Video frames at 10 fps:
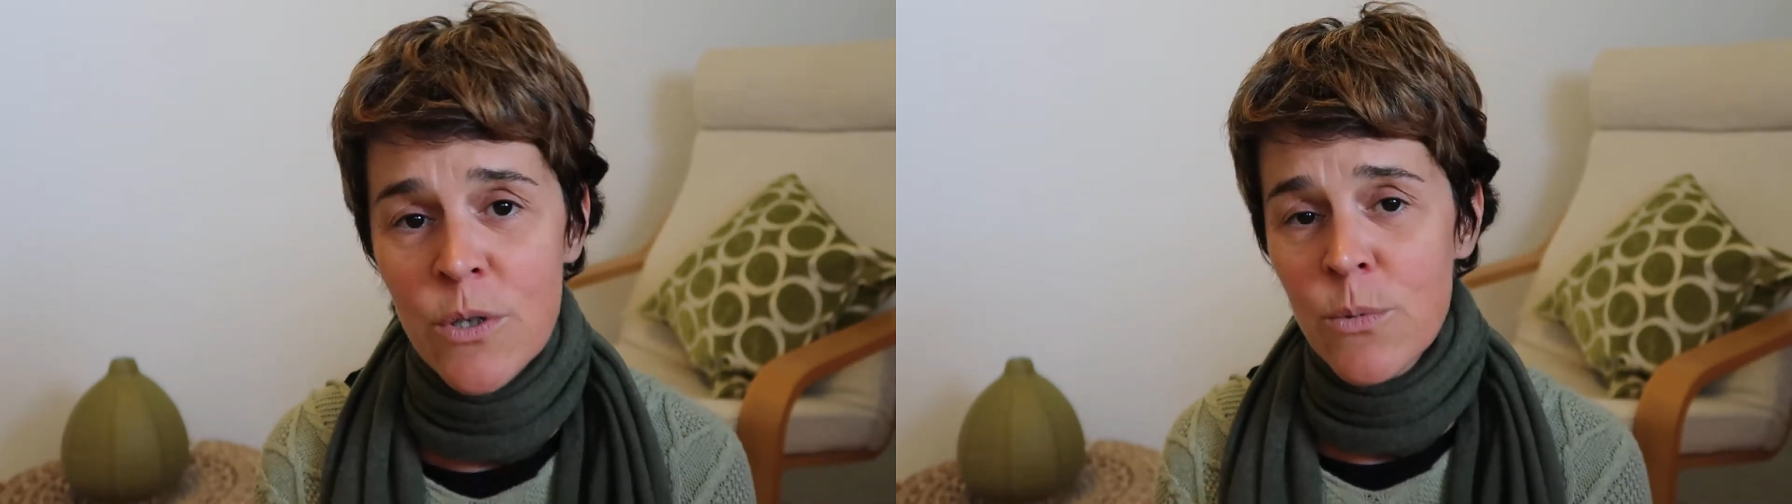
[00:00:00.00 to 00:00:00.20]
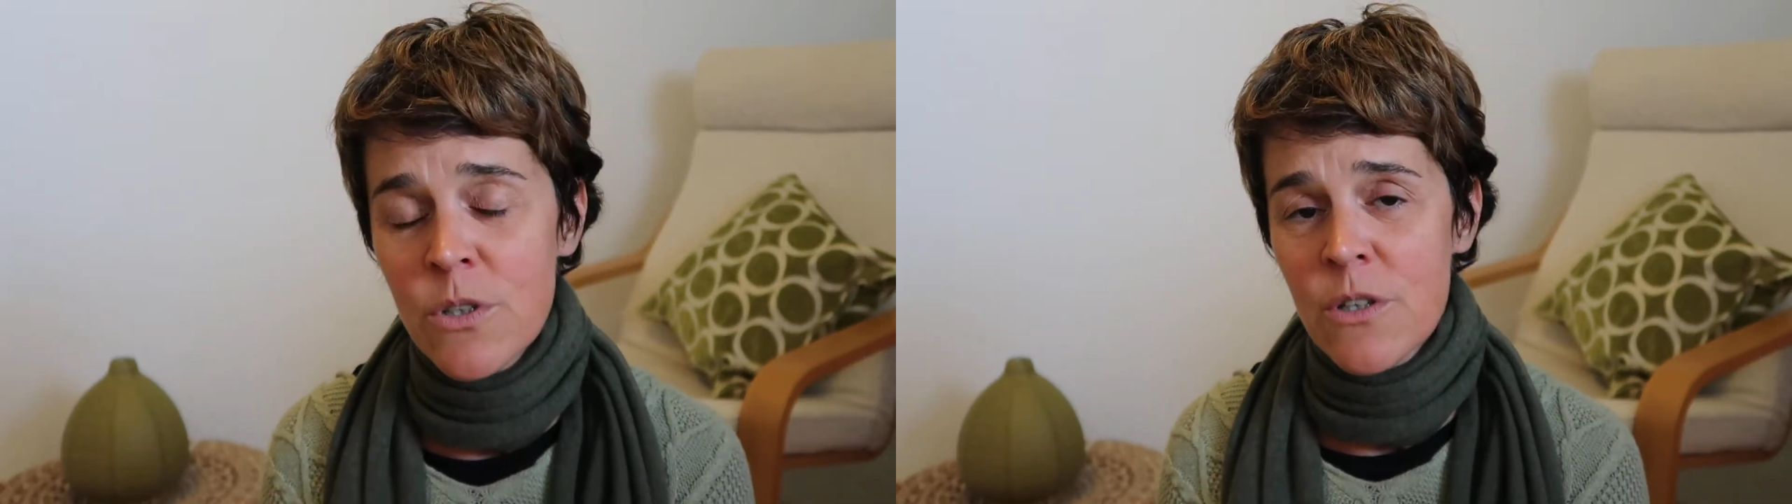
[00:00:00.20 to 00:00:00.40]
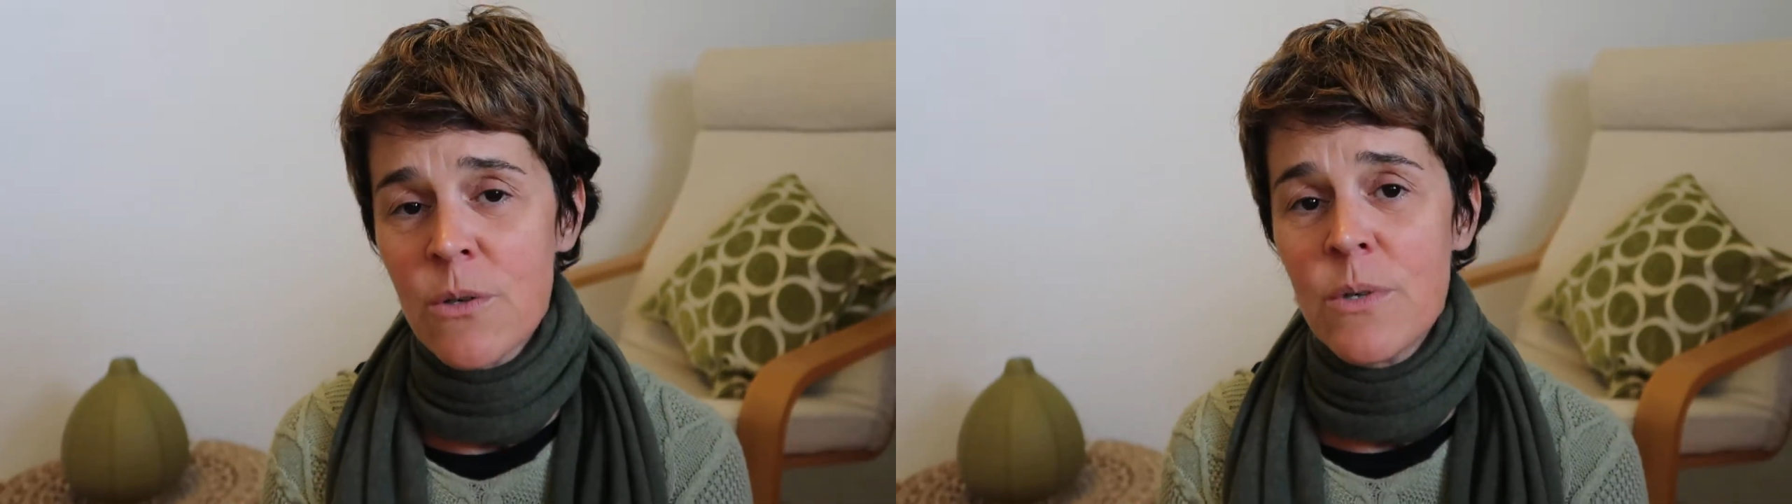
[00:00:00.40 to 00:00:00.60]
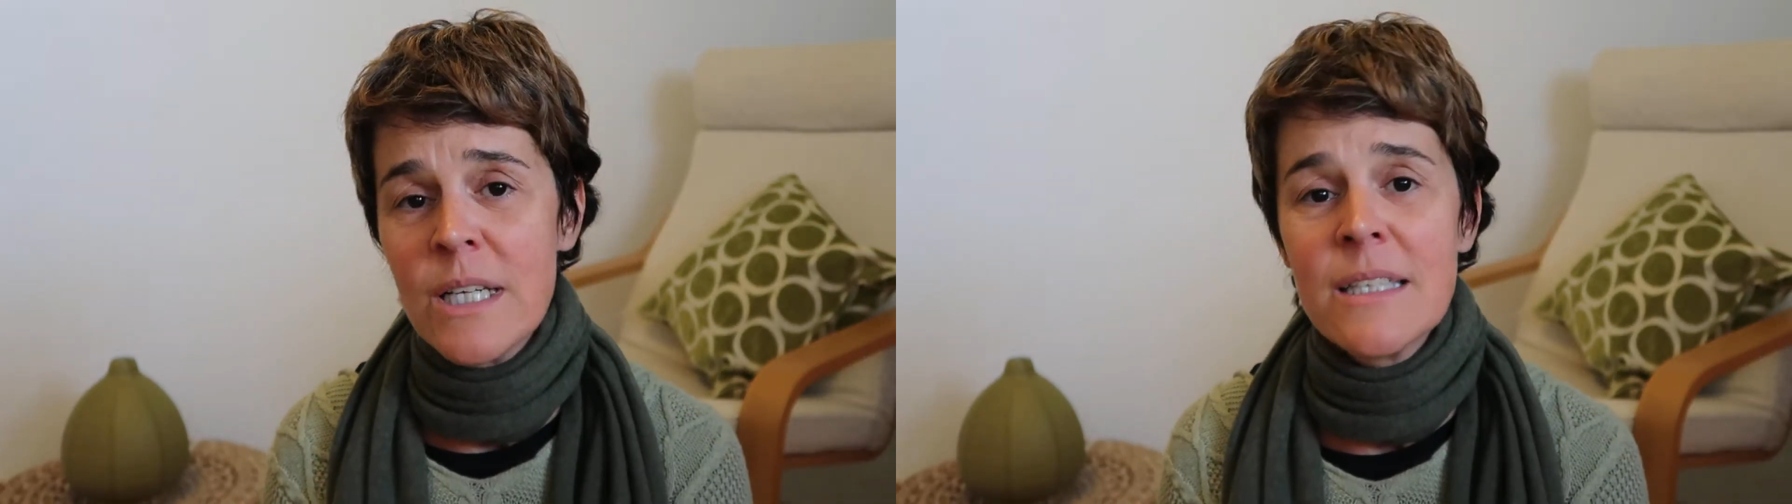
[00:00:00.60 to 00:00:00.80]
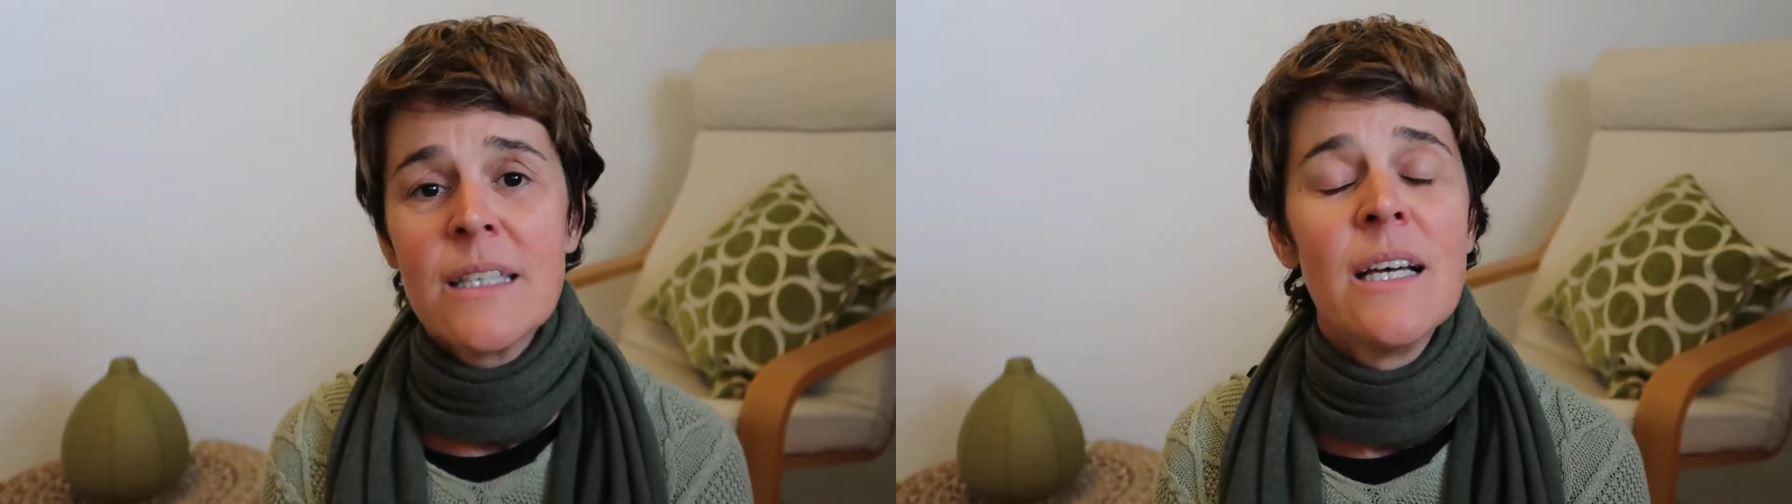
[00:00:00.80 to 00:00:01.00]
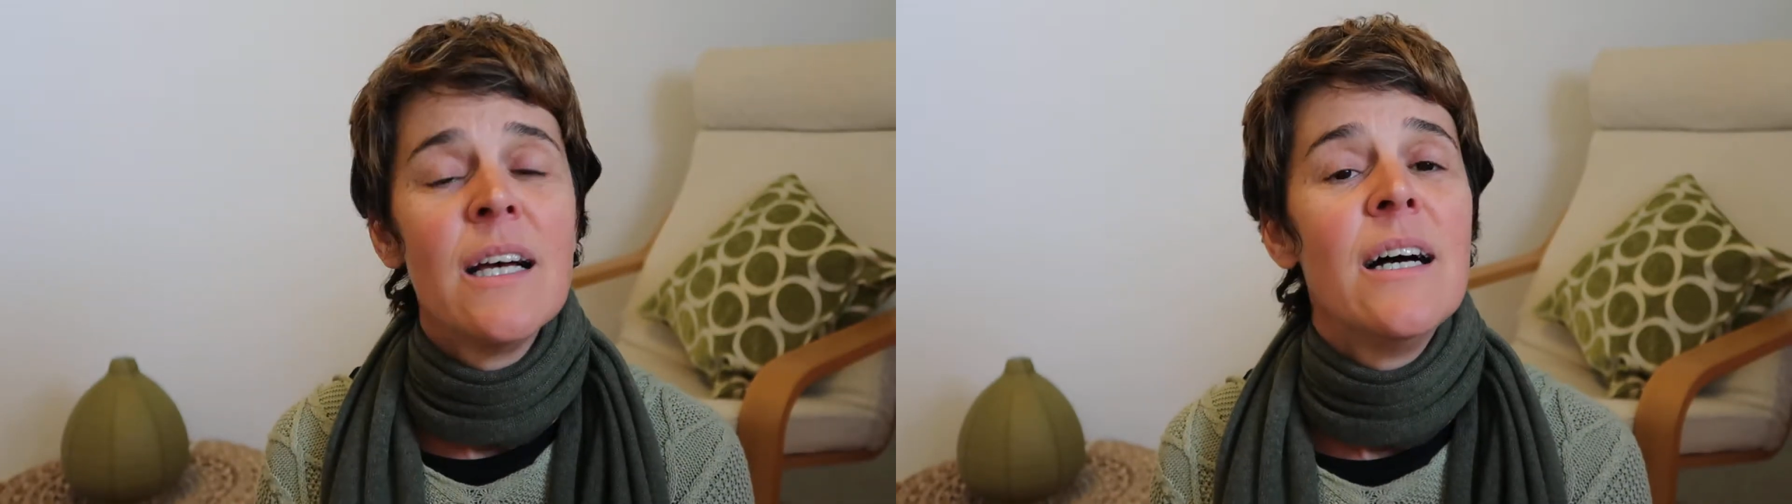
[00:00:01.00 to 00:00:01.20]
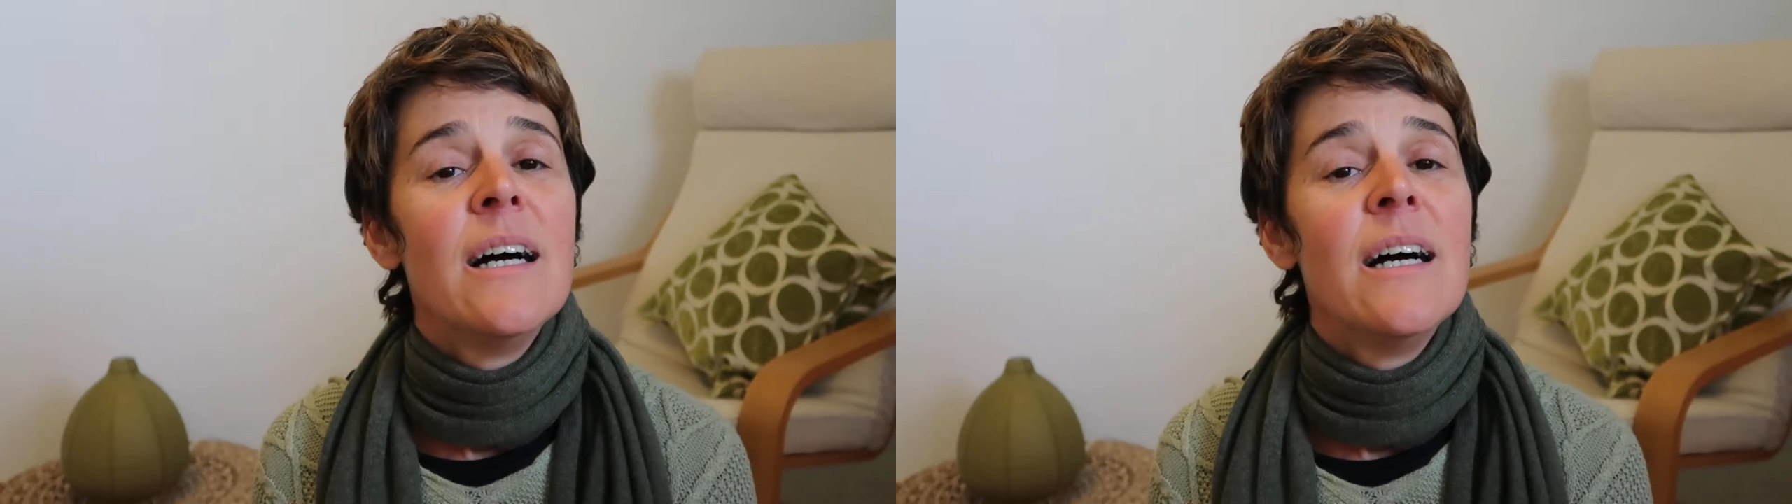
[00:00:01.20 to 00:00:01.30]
her work already,